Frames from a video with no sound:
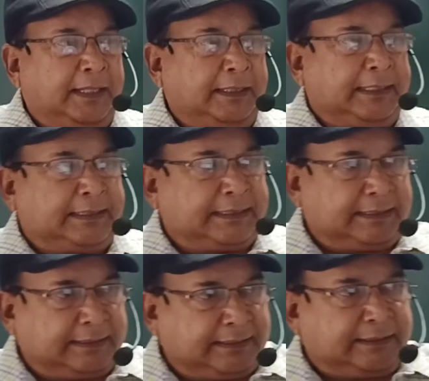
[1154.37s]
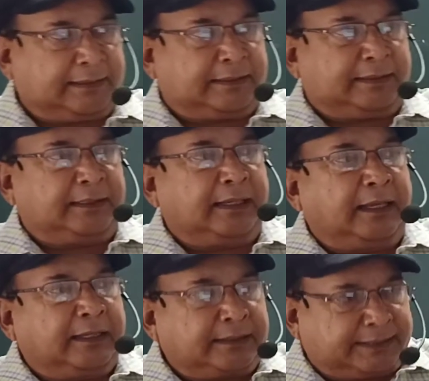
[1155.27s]
That's
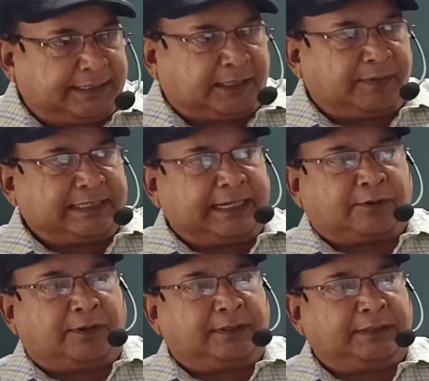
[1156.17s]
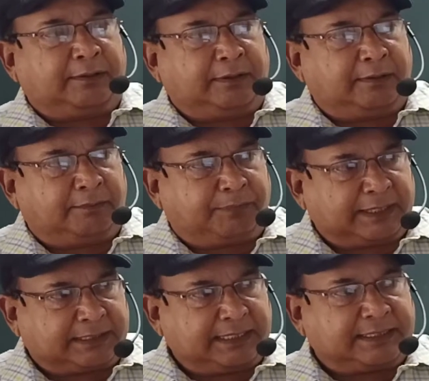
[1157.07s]
sequence according to the
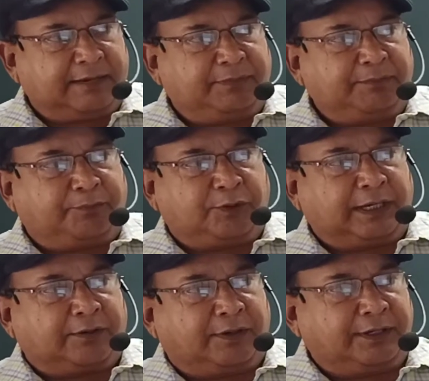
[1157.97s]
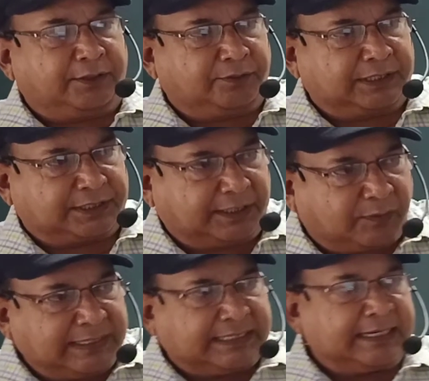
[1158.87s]
persons have been put according to the
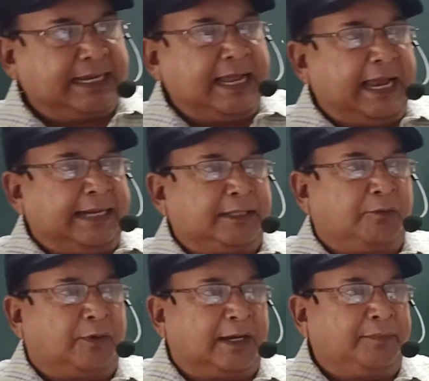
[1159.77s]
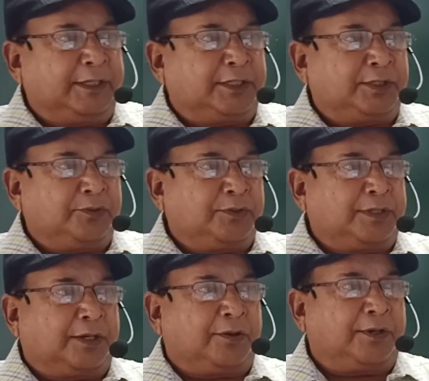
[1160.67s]
sequence and the verb is
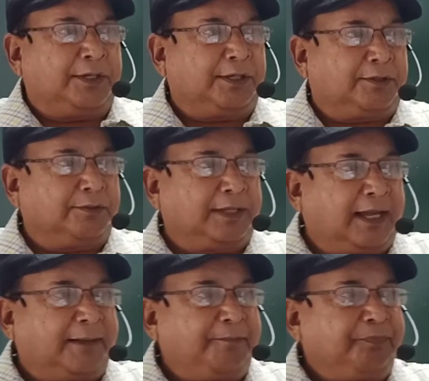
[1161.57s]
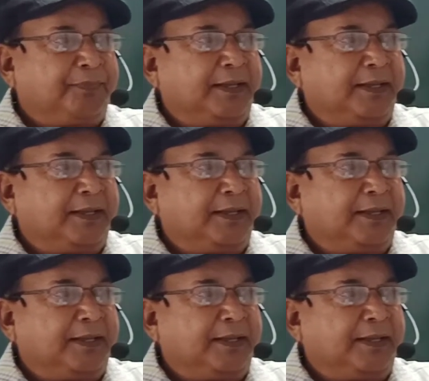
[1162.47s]
used according to the